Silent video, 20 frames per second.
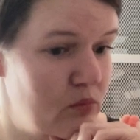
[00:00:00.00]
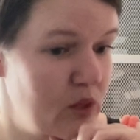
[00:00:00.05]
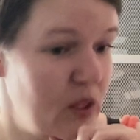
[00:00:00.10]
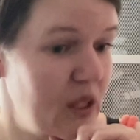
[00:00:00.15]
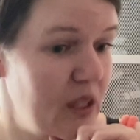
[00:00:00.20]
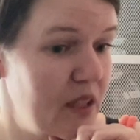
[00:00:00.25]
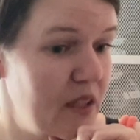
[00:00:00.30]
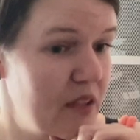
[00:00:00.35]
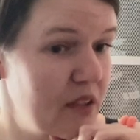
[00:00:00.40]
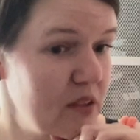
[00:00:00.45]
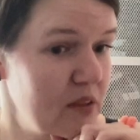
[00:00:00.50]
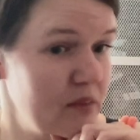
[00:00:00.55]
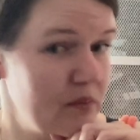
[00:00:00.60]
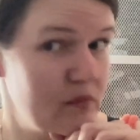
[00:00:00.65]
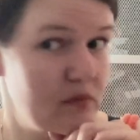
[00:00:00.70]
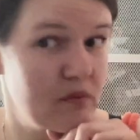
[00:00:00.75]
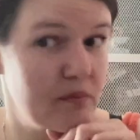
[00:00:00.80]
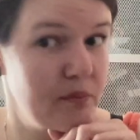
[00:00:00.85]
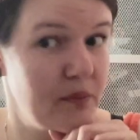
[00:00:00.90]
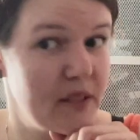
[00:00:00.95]
Line
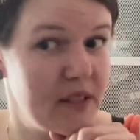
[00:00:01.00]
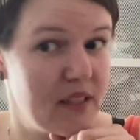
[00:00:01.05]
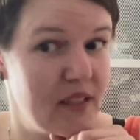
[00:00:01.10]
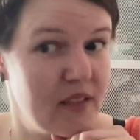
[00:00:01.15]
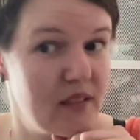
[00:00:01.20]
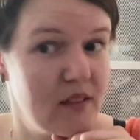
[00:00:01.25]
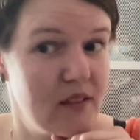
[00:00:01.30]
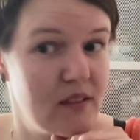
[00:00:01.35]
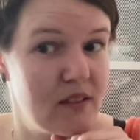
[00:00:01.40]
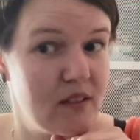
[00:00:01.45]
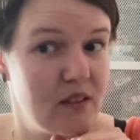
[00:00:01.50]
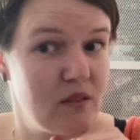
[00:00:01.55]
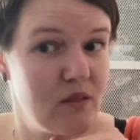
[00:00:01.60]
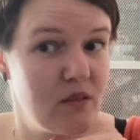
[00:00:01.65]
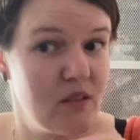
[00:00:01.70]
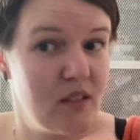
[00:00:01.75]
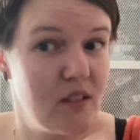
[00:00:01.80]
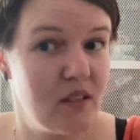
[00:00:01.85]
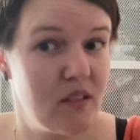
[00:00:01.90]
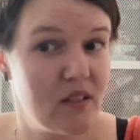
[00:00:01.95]
by Sandnes to
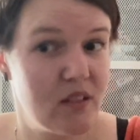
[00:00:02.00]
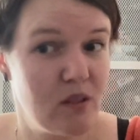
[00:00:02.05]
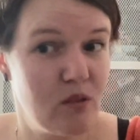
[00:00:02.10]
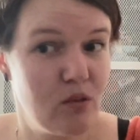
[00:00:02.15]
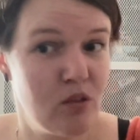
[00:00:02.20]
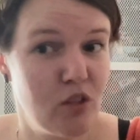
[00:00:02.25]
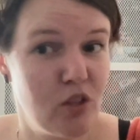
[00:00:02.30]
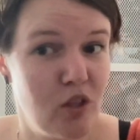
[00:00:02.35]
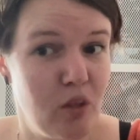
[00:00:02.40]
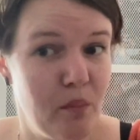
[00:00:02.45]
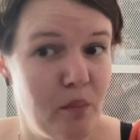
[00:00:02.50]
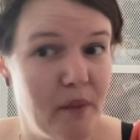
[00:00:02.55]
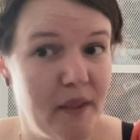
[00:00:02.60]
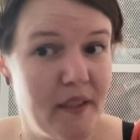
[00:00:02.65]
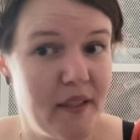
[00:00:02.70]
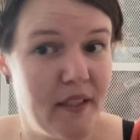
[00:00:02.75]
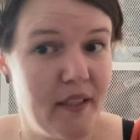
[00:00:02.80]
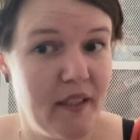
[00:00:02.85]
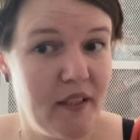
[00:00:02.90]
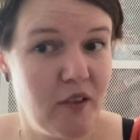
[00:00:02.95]
knit a solo top by
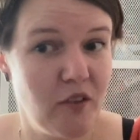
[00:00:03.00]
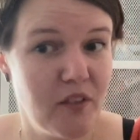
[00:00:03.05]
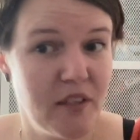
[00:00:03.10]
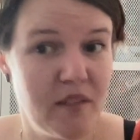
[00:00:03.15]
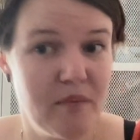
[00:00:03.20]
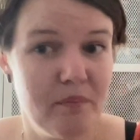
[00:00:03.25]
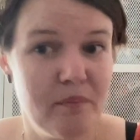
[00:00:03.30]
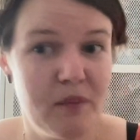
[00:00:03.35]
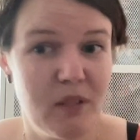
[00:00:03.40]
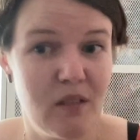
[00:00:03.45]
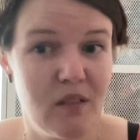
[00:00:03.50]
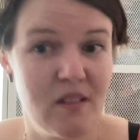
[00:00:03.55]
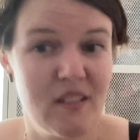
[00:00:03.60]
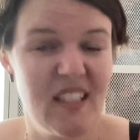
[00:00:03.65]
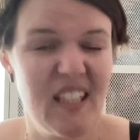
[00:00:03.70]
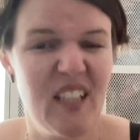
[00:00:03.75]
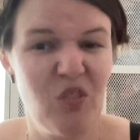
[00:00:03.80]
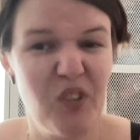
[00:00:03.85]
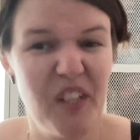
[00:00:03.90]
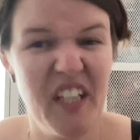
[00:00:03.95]
Dedri, because
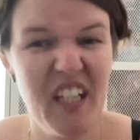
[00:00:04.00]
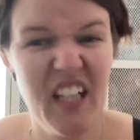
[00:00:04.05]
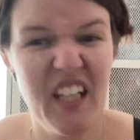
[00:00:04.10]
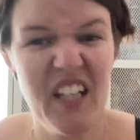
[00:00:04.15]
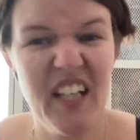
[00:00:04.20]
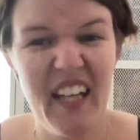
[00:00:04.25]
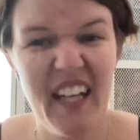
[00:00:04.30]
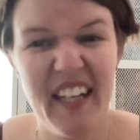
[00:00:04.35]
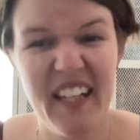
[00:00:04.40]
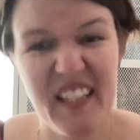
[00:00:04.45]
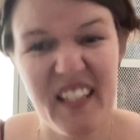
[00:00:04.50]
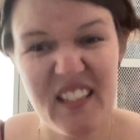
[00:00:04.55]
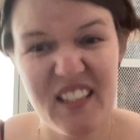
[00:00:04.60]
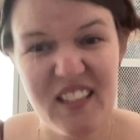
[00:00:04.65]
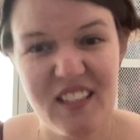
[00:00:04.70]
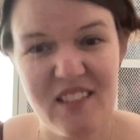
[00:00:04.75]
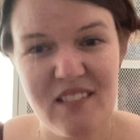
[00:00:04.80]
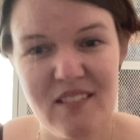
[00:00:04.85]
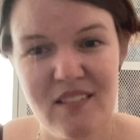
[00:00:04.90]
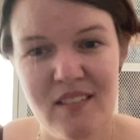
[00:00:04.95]
I really like
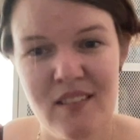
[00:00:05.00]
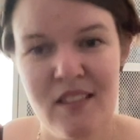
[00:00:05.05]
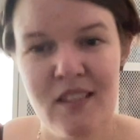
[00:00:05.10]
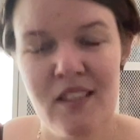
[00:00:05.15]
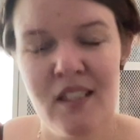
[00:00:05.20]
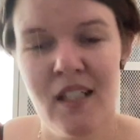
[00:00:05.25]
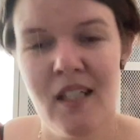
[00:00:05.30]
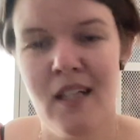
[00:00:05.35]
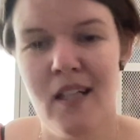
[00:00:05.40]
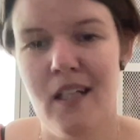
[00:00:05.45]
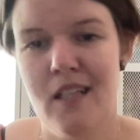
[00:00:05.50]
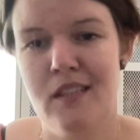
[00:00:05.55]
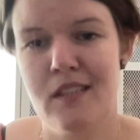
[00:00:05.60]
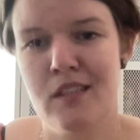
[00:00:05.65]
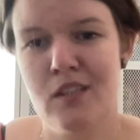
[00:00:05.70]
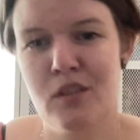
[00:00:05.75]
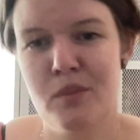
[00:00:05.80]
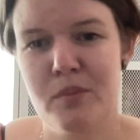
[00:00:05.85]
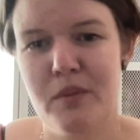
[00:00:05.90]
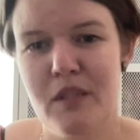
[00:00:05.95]
it and it
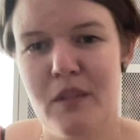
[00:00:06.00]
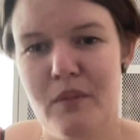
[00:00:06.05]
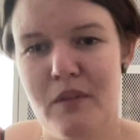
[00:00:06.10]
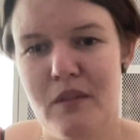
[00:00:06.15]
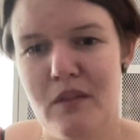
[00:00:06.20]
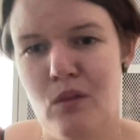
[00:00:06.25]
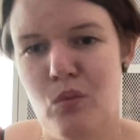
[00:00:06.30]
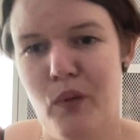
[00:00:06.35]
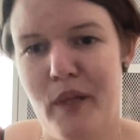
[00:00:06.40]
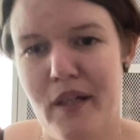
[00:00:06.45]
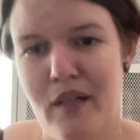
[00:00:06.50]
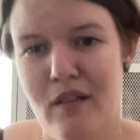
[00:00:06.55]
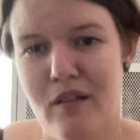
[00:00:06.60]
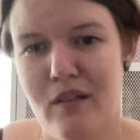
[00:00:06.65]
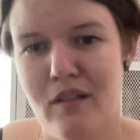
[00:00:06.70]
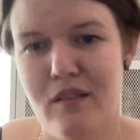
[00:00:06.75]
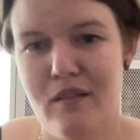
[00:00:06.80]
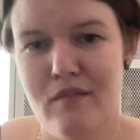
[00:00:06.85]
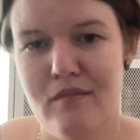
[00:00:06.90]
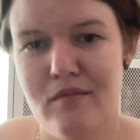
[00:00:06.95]
should be a bit
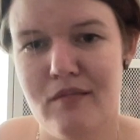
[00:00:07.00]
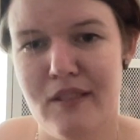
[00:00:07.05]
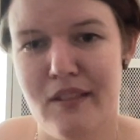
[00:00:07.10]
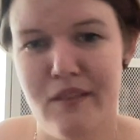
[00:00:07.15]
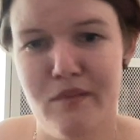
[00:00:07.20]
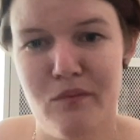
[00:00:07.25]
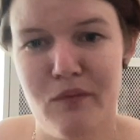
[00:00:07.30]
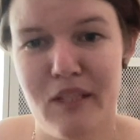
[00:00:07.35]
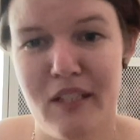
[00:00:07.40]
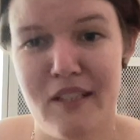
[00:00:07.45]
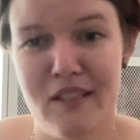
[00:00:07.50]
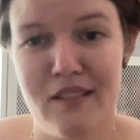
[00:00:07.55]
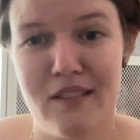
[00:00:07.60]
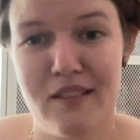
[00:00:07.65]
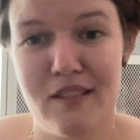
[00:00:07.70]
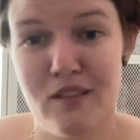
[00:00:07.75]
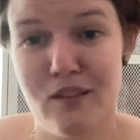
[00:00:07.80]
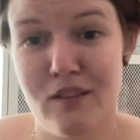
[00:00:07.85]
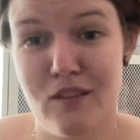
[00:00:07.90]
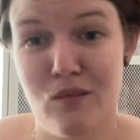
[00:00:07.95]
quicker as
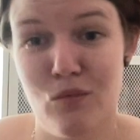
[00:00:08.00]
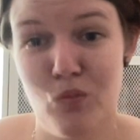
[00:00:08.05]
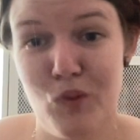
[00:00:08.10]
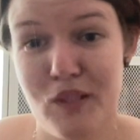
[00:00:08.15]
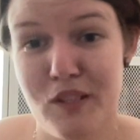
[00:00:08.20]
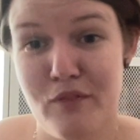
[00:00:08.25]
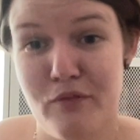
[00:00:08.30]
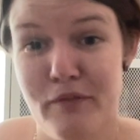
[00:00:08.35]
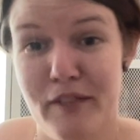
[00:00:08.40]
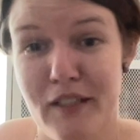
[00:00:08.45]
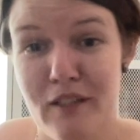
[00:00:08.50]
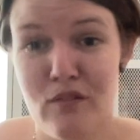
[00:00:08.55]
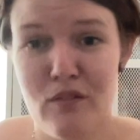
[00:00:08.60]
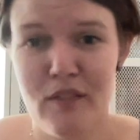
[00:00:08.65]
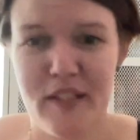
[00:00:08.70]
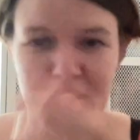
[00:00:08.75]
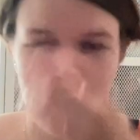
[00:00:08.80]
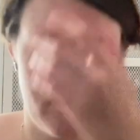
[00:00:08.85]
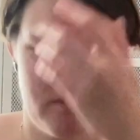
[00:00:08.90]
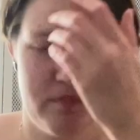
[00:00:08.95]
it's not with
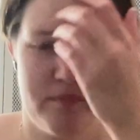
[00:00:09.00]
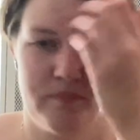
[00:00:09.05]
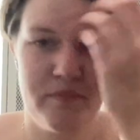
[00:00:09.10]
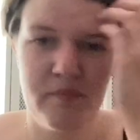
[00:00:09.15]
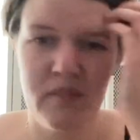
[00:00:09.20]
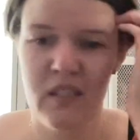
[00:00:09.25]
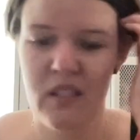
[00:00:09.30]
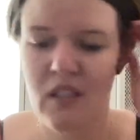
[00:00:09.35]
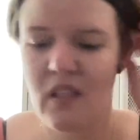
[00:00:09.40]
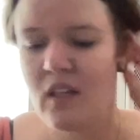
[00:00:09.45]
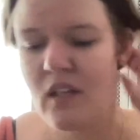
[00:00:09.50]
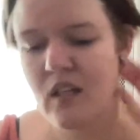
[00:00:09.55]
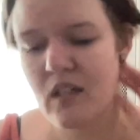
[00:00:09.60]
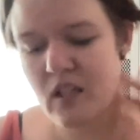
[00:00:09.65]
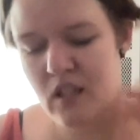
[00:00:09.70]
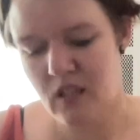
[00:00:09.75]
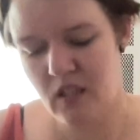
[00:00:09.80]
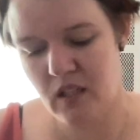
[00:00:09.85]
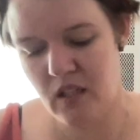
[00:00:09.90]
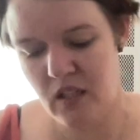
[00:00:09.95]
fingering.
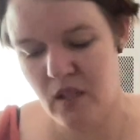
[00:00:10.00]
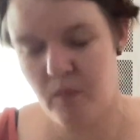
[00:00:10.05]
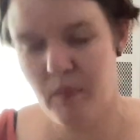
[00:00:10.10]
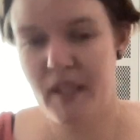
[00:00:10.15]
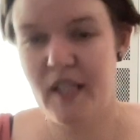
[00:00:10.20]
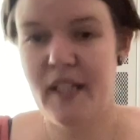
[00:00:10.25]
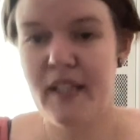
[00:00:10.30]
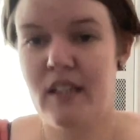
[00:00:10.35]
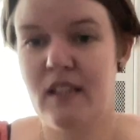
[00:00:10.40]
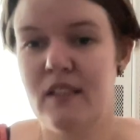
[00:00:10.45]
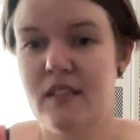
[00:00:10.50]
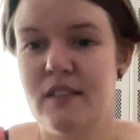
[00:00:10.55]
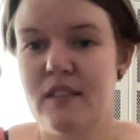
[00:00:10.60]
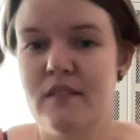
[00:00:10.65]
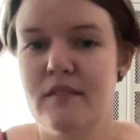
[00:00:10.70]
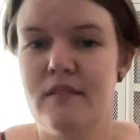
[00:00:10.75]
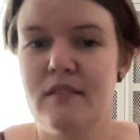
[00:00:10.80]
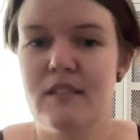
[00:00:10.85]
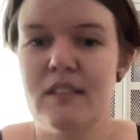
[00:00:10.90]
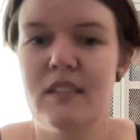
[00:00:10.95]
But I got
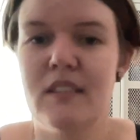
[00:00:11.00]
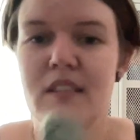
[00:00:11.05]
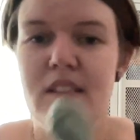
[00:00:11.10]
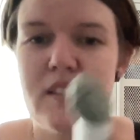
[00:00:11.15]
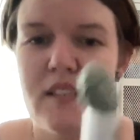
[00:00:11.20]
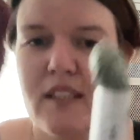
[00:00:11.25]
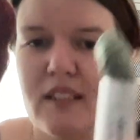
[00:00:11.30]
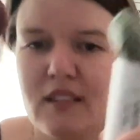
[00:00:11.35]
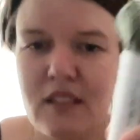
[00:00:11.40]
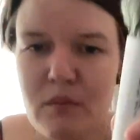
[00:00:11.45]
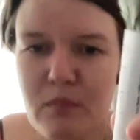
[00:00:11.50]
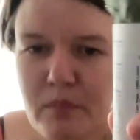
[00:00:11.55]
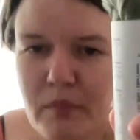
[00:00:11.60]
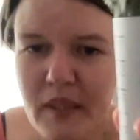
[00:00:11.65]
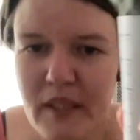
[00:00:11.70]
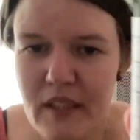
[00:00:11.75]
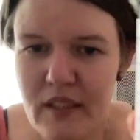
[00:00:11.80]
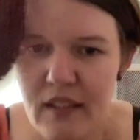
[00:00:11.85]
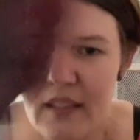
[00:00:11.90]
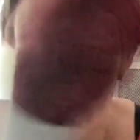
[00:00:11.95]
this as a
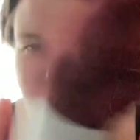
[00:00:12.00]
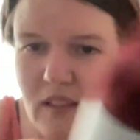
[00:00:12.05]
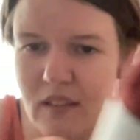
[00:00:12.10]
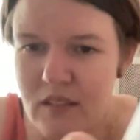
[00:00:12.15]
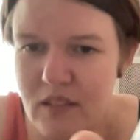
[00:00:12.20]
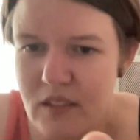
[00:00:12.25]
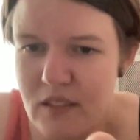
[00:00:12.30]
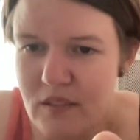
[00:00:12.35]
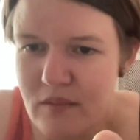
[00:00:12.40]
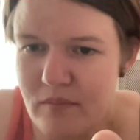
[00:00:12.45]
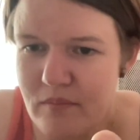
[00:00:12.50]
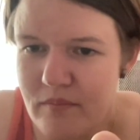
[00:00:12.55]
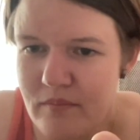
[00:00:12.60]
main color,